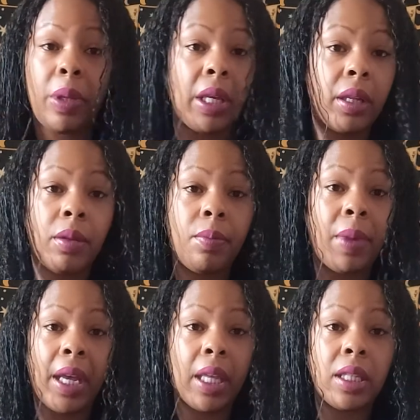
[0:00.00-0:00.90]
being
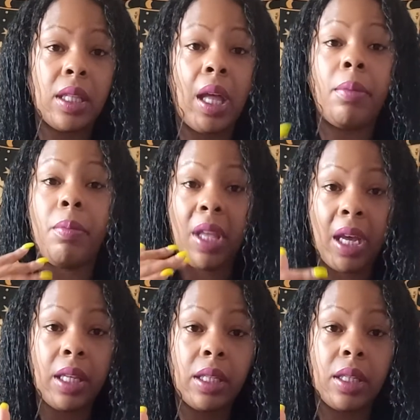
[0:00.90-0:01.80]
biased.
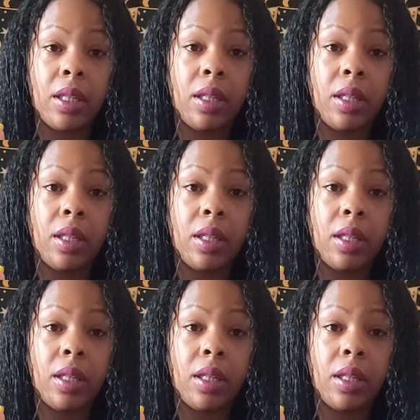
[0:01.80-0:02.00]
Guys,